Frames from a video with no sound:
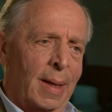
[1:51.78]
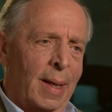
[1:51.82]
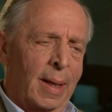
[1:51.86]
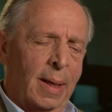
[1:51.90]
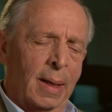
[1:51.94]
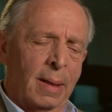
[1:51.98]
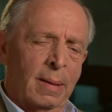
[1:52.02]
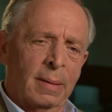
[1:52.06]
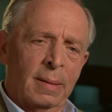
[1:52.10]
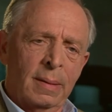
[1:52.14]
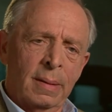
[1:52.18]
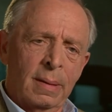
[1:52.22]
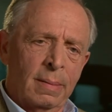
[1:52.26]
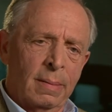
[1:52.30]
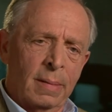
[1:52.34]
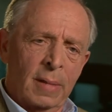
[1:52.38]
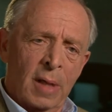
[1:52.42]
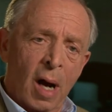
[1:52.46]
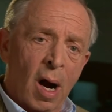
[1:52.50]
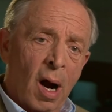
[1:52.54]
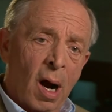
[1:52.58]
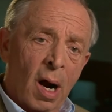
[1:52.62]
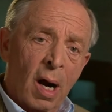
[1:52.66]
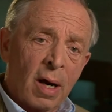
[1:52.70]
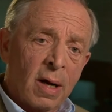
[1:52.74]
and
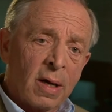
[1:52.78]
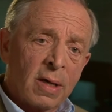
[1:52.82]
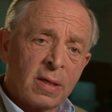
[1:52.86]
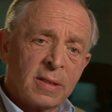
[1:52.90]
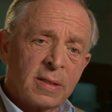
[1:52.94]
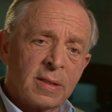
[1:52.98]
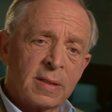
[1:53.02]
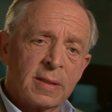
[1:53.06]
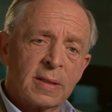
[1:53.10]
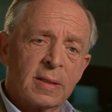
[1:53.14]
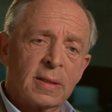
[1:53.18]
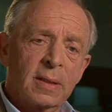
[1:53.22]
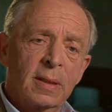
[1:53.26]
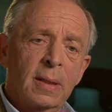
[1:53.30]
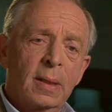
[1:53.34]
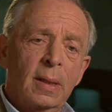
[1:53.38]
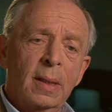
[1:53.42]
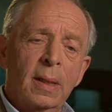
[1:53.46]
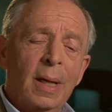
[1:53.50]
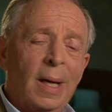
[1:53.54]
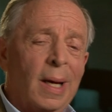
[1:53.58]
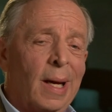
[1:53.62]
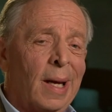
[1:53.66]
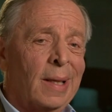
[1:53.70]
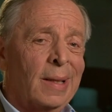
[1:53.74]
cars,
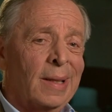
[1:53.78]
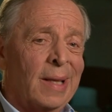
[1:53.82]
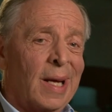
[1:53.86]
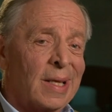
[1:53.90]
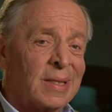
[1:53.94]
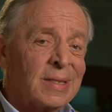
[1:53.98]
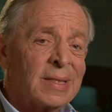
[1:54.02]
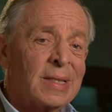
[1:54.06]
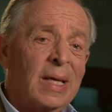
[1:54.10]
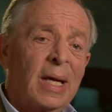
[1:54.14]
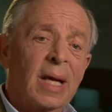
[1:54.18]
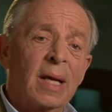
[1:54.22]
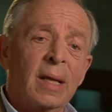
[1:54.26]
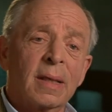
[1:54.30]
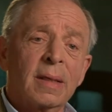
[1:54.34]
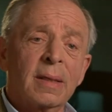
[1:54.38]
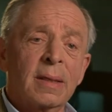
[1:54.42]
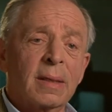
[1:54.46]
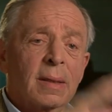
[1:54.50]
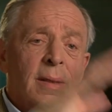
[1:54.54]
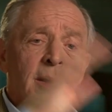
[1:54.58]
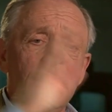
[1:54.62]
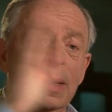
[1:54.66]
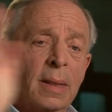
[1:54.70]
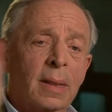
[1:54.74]
and that's
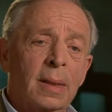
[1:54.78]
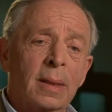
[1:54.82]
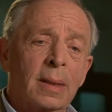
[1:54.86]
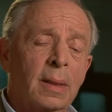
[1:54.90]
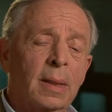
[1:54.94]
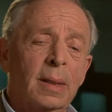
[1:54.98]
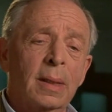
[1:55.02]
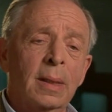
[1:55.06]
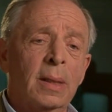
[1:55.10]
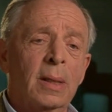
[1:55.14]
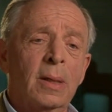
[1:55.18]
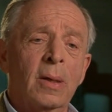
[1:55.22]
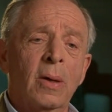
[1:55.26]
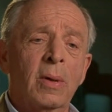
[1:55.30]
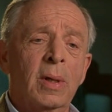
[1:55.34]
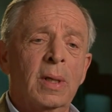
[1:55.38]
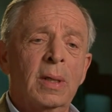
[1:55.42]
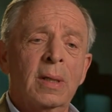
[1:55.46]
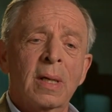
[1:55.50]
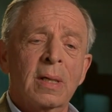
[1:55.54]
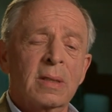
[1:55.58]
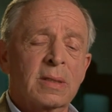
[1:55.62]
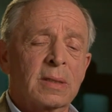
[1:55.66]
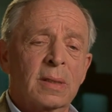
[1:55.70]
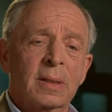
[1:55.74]
it. You know, he
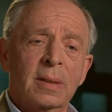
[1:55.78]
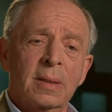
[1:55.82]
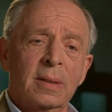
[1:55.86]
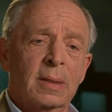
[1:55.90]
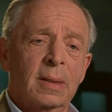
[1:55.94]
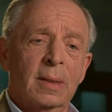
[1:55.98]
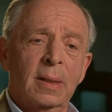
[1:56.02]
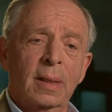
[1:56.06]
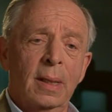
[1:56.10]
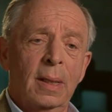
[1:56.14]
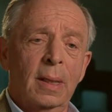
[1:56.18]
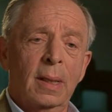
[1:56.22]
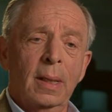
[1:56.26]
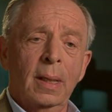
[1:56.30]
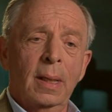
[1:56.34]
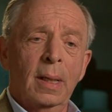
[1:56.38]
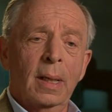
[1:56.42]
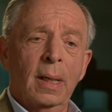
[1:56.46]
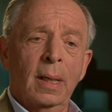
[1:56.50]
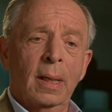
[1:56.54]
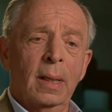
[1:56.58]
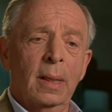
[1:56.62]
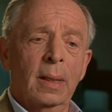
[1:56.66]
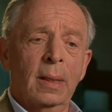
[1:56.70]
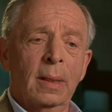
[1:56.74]
doesn't
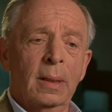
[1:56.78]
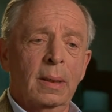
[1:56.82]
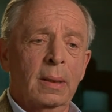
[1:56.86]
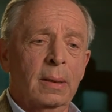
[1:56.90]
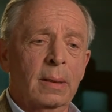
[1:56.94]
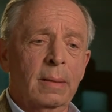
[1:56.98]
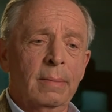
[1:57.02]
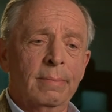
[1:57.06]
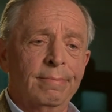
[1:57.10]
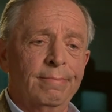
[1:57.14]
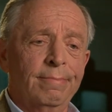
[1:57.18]
uh,